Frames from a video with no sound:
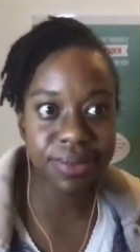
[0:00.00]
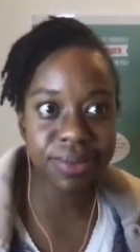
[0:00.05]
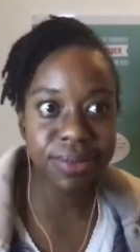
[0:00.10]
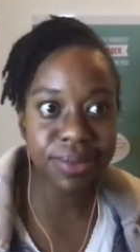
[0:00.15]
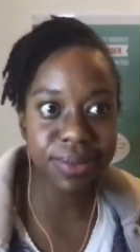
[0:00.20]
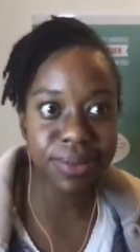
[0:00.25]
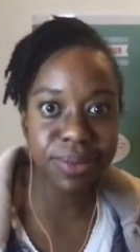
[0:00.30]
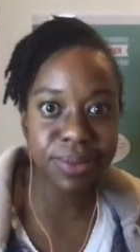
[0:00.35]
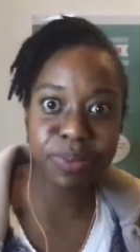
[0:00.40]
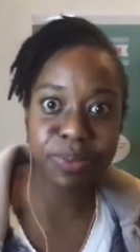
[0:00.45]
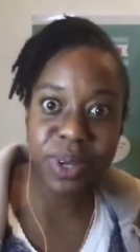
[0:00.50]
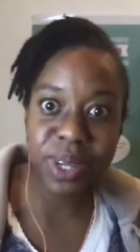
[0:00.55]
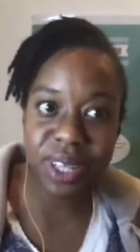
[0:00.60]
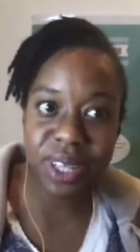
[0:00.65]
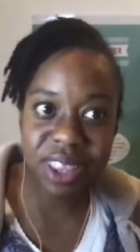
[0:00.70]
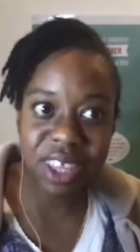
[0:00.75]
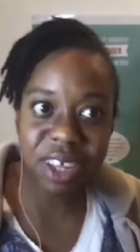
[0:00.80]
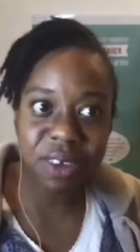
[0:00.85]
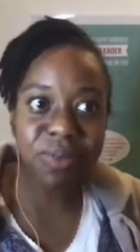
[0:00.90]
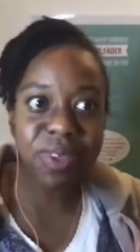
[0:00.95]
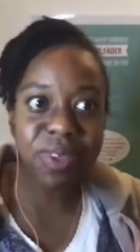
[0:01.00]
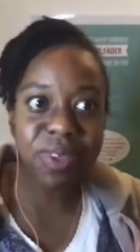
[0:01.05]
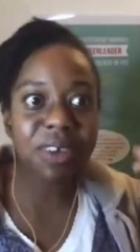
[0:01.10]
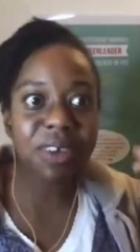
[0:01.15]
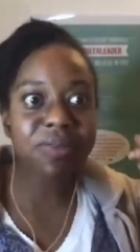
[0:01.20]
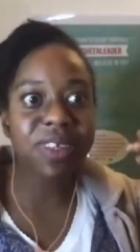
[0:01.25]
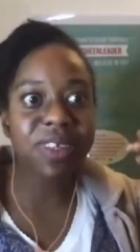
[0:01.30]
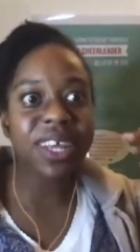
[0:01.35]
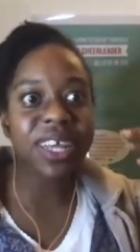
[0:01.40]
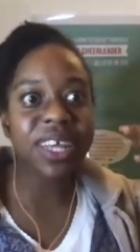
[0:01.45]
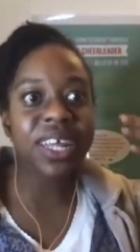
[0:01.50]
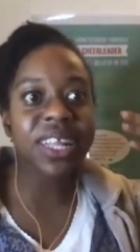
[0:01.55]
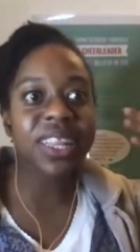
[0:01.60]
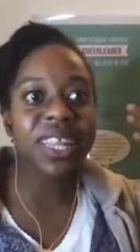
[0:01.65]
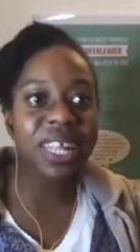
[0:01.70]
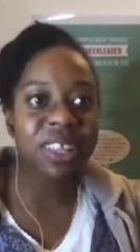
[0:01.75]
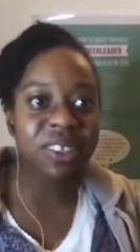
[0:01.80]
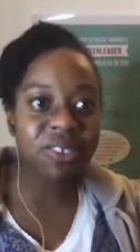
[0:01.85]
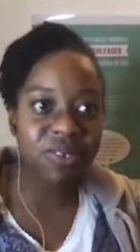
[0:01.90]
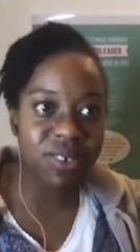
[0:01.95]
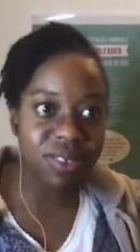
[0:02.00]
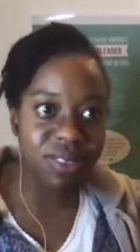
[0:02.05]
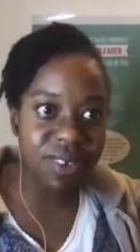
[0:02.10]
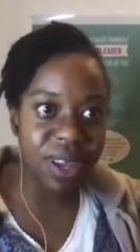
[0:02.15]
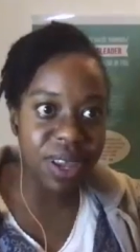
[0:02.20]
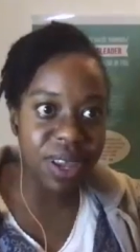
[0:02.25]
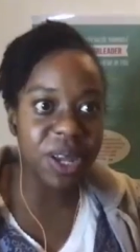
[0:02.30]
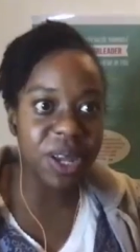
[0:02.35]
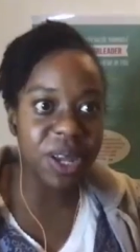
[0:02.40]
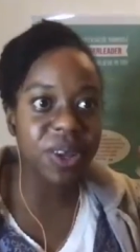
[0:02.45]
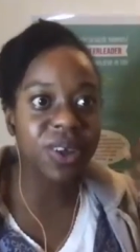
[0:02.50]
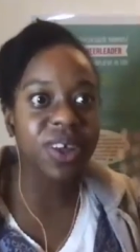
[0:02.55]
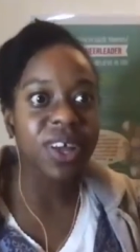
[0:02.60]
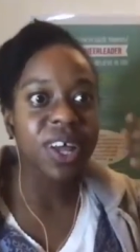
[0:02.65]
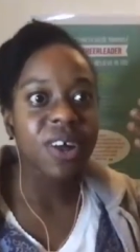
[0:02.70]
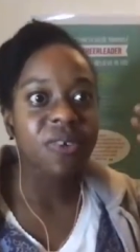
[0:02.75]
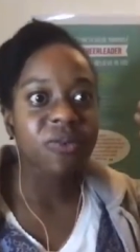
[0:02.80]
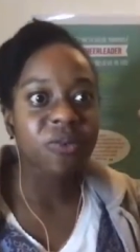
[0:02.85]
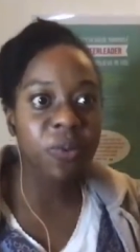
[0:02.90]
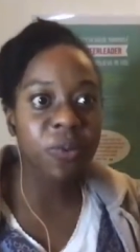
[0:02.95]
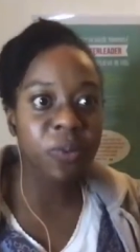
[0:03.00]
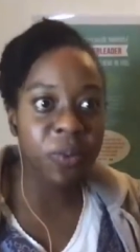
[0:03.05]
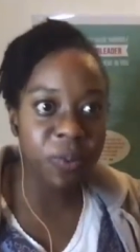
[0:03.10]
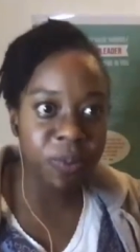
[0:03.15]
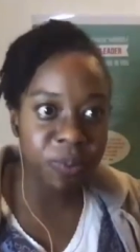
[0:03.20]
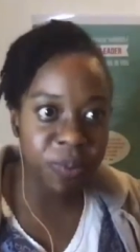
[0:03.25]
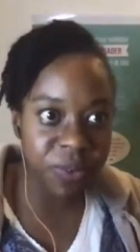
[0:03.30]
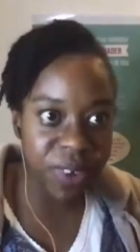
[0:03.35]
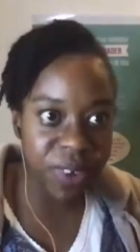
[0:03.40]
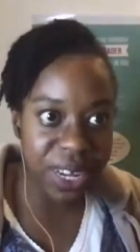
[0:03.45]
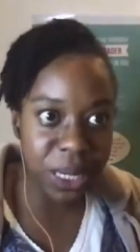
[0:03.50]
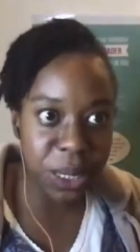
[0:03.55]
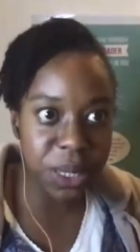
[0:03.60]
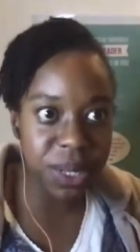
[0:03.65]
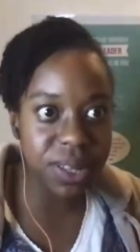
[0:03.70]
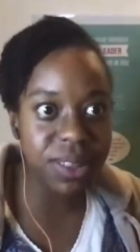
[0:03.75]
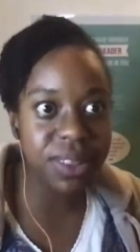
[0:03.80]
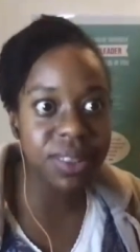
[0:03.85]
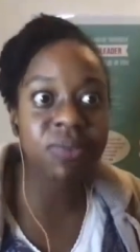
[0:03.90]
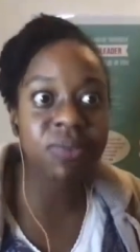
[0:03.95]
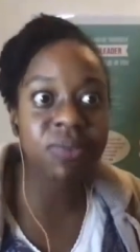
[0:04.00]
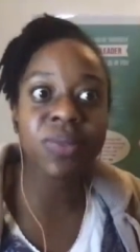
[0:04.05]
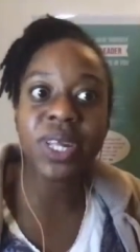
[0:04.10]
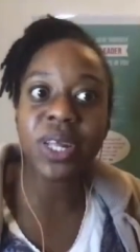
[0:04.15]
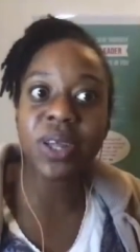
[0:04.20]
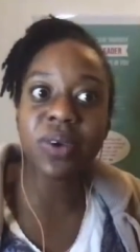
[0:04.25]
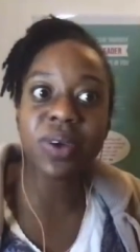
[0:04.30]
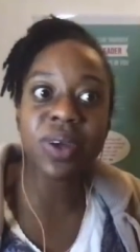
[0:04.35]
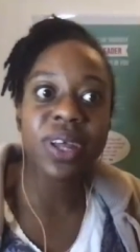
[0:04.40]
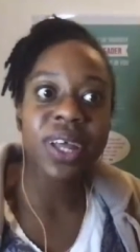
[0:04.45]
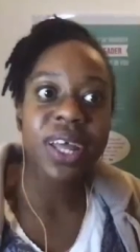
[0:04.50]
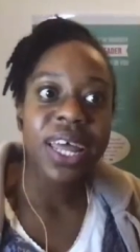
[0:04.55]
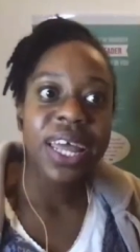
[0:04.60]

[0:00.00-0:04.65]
mm, because sometimes, like in that desire for perfection, you know,